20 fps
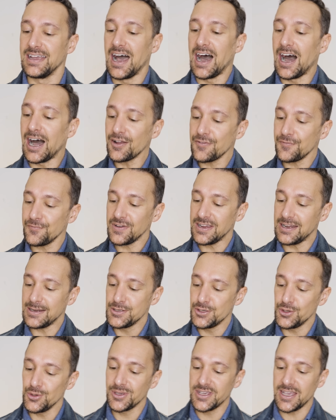I feel
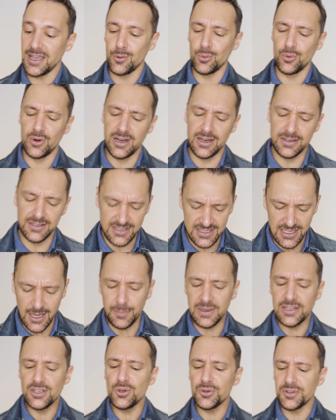you can wear this, I
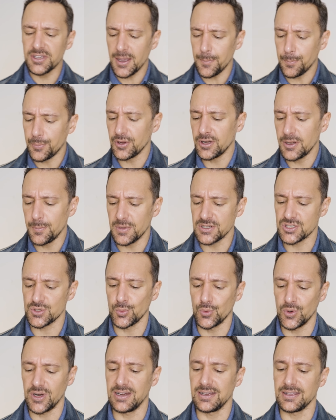mean you can pretty much
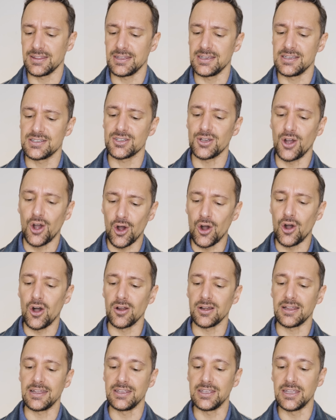wear this
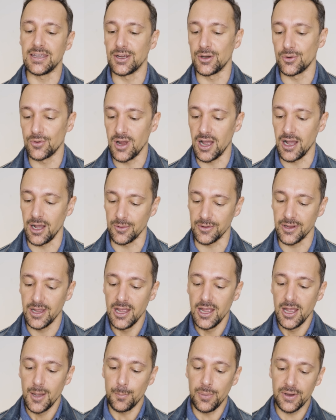all year round
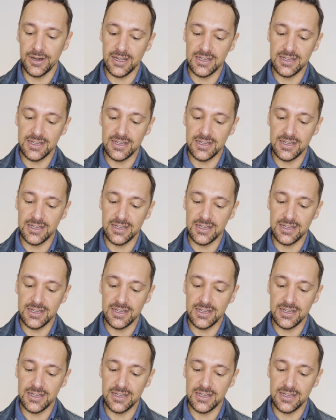but